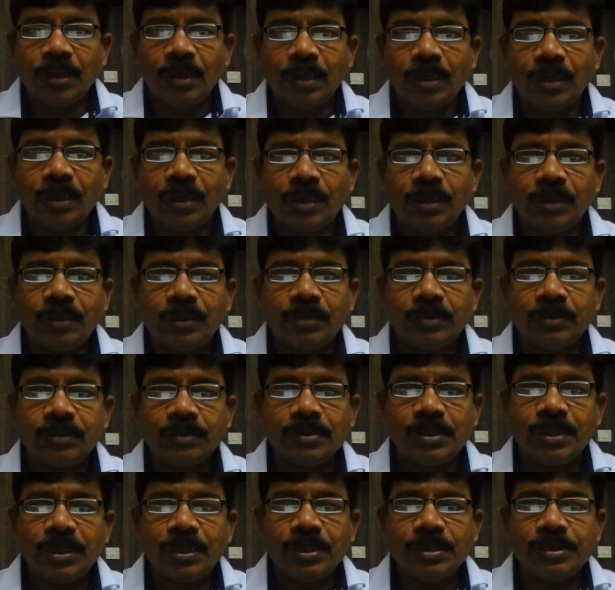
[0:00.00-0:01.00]
and
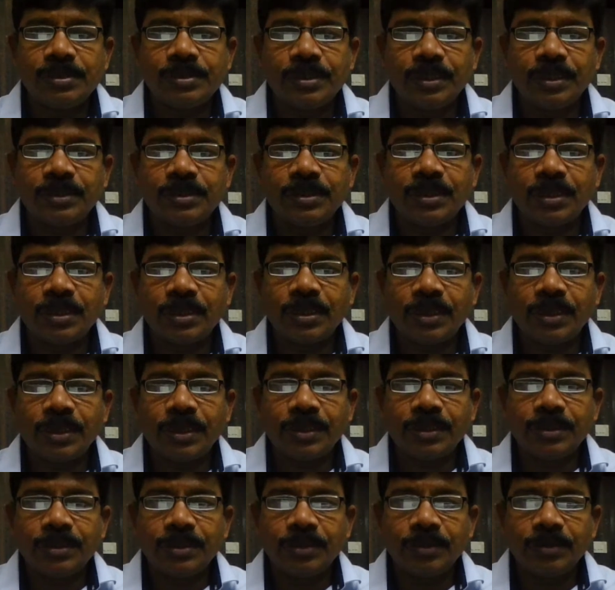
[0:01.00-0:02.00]
sales ledger
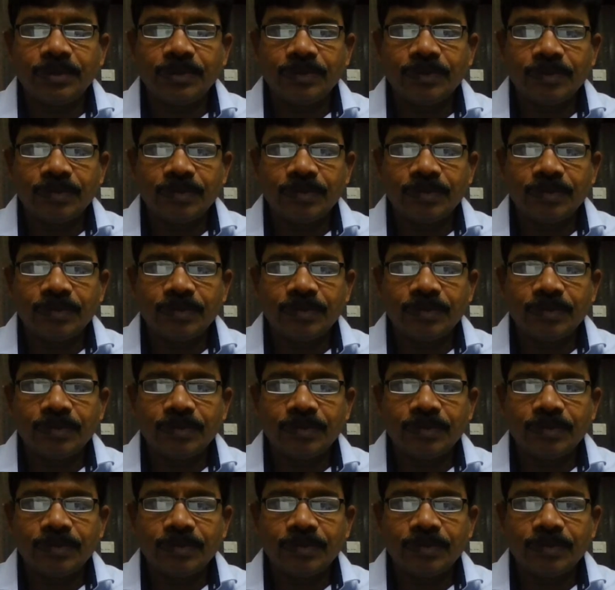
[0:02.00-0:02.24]
creation,